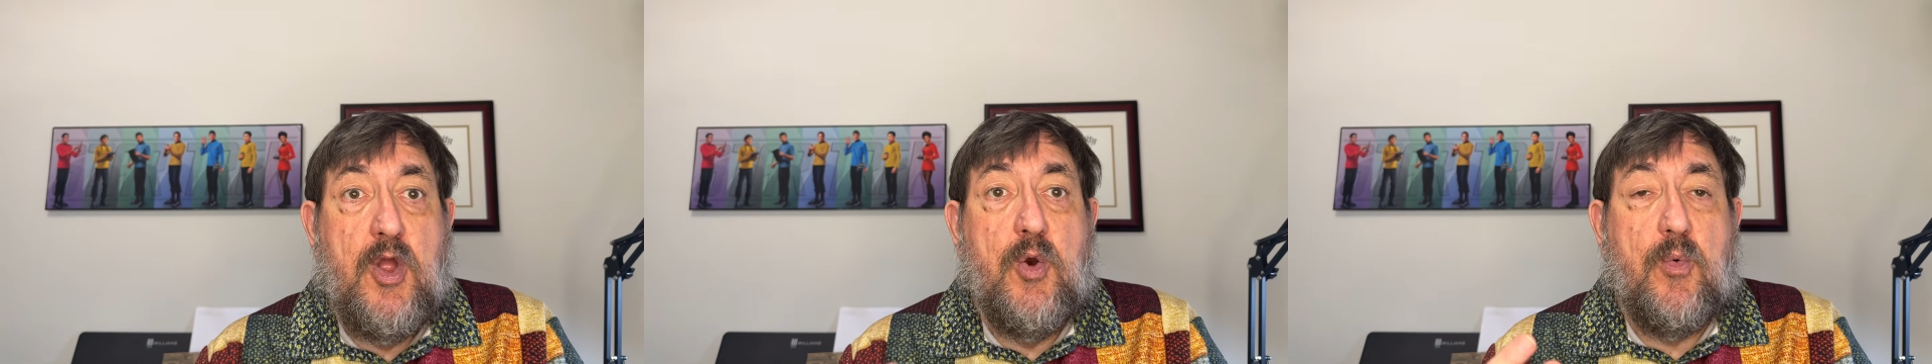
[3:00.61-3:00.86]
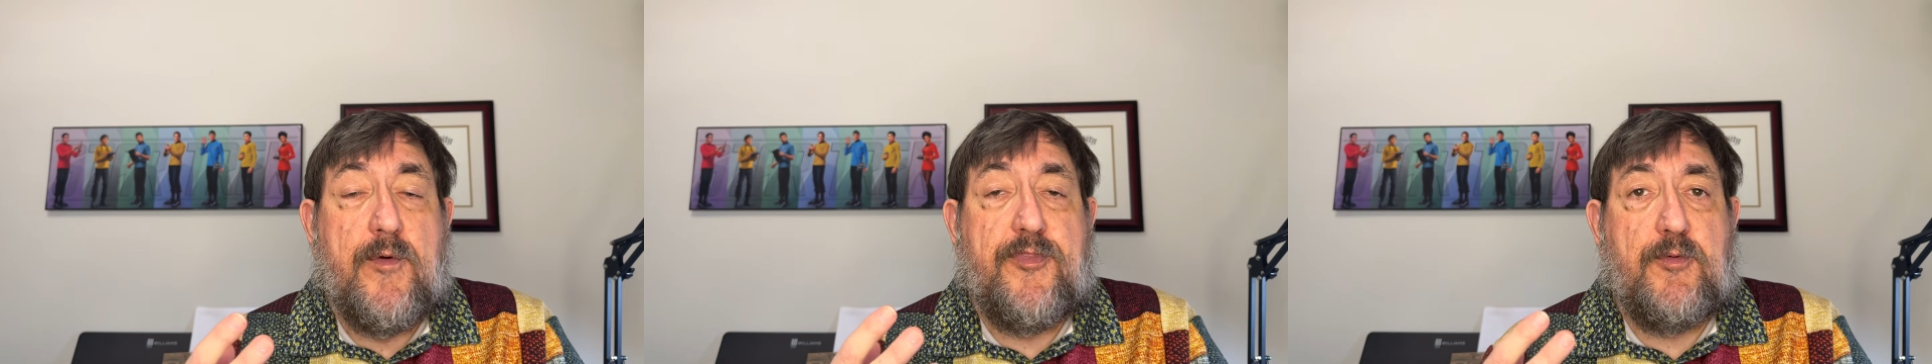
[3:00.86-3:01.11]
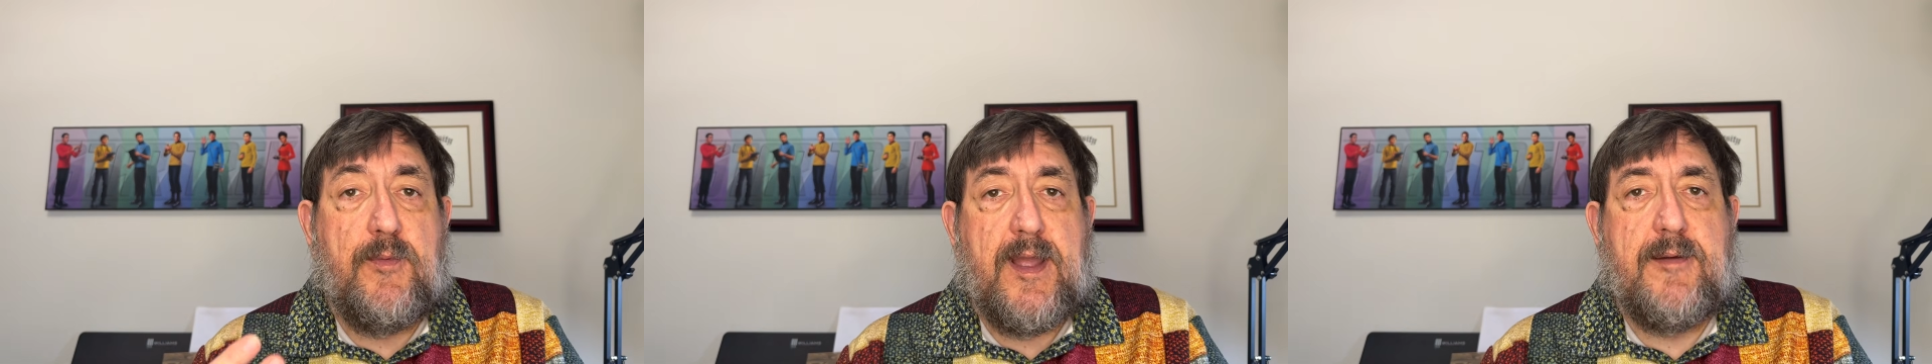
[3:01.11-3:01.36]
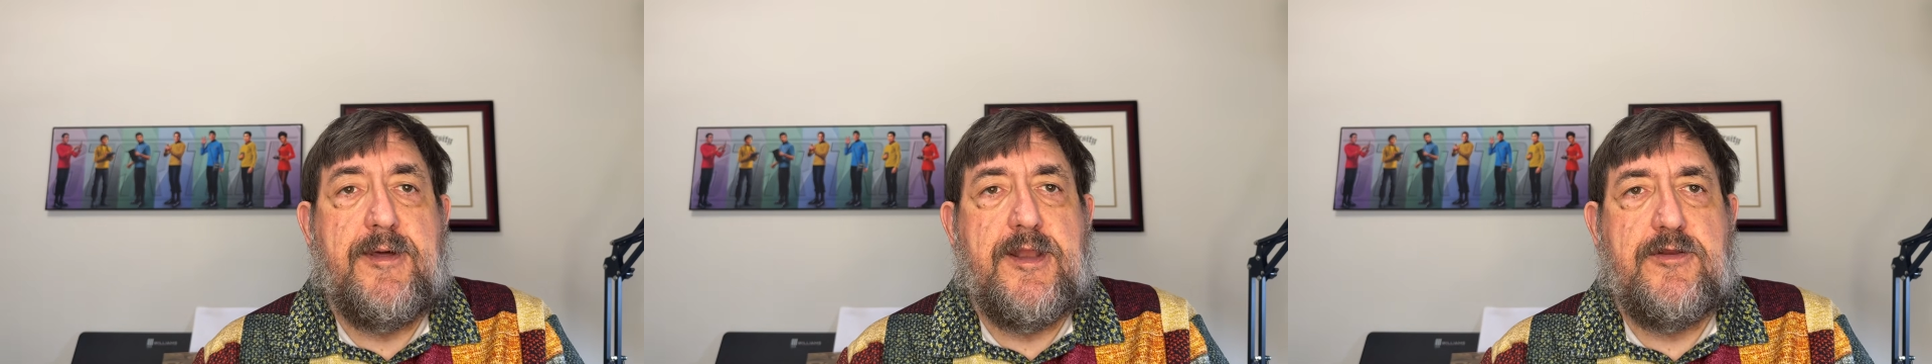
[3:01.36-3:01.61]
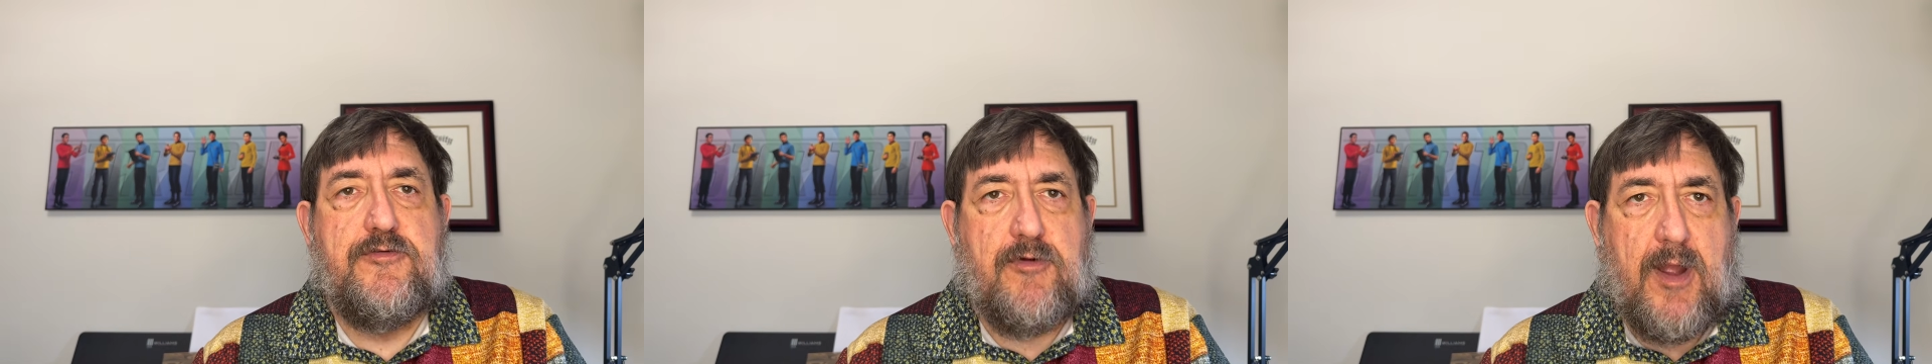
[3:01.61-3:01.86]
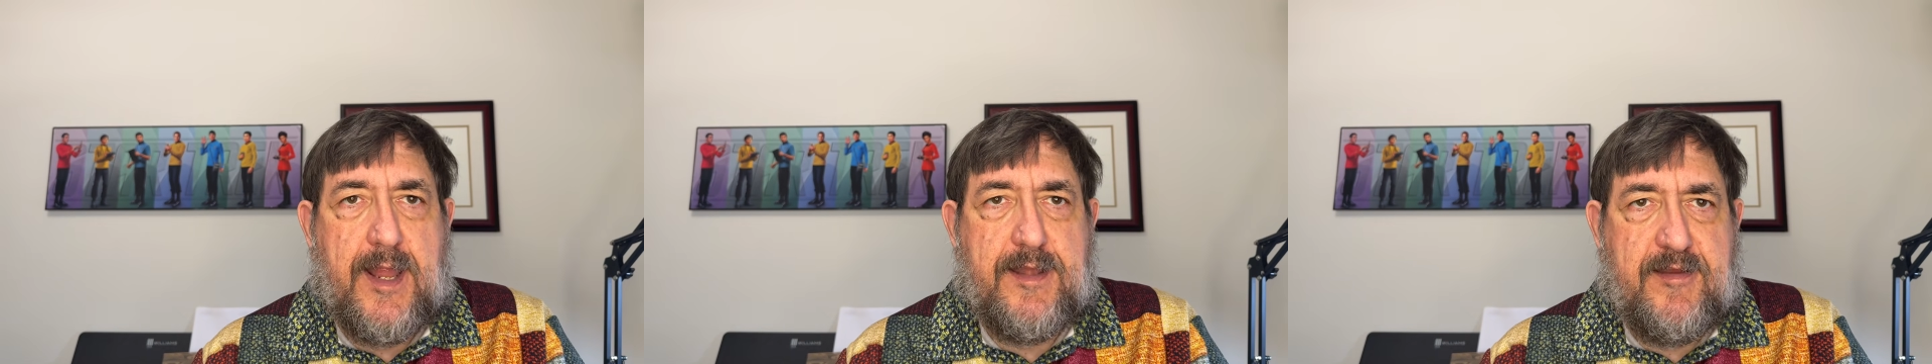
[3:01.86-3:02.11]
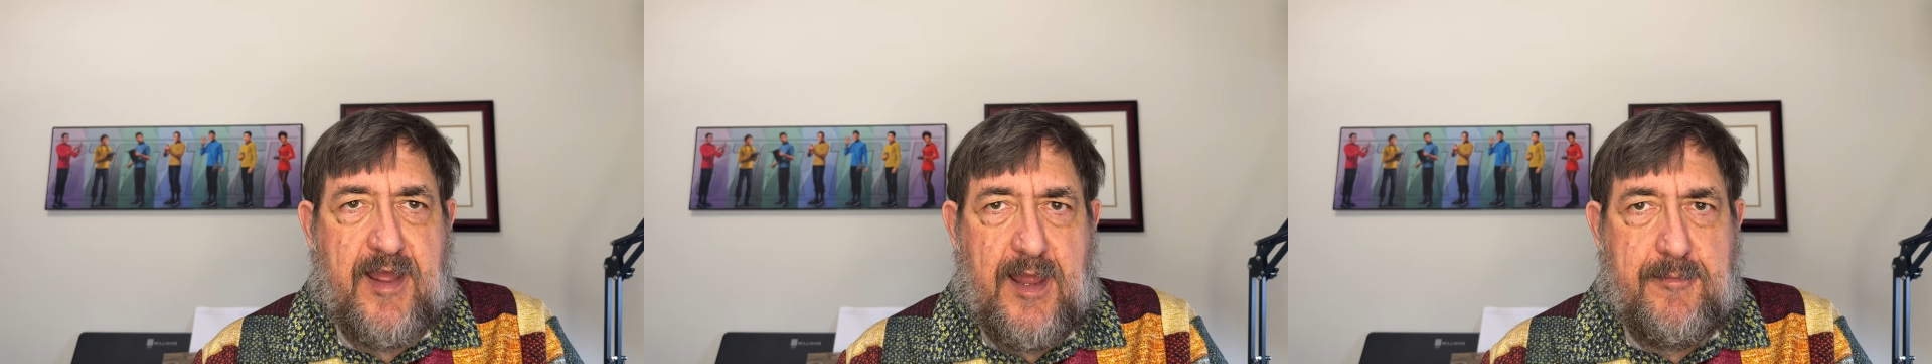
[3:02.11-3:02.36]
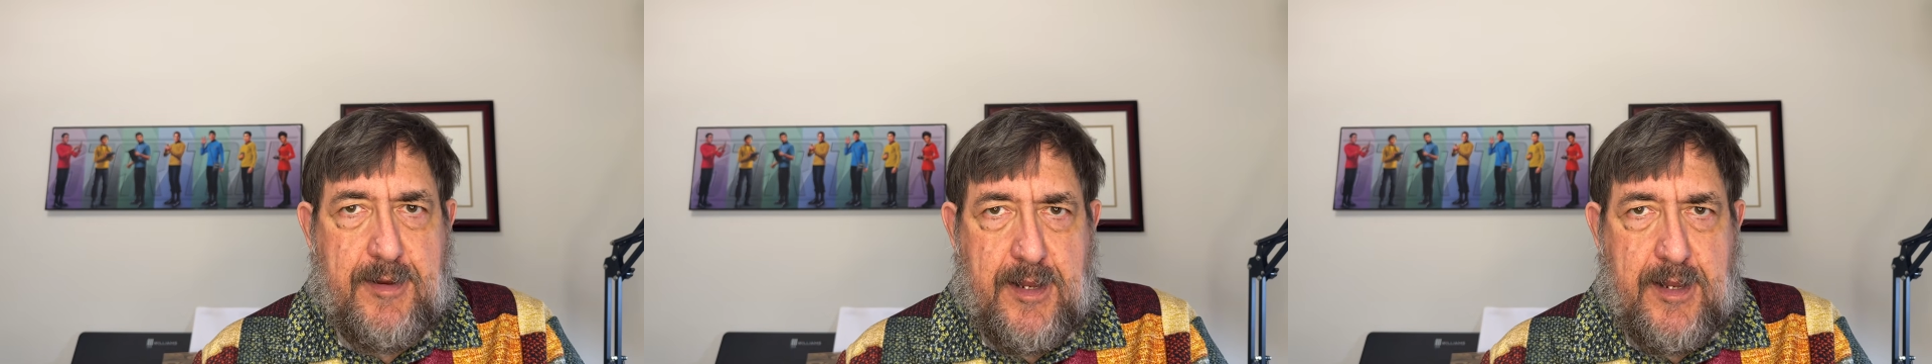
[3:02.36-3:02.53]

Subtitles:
what their recommended drying time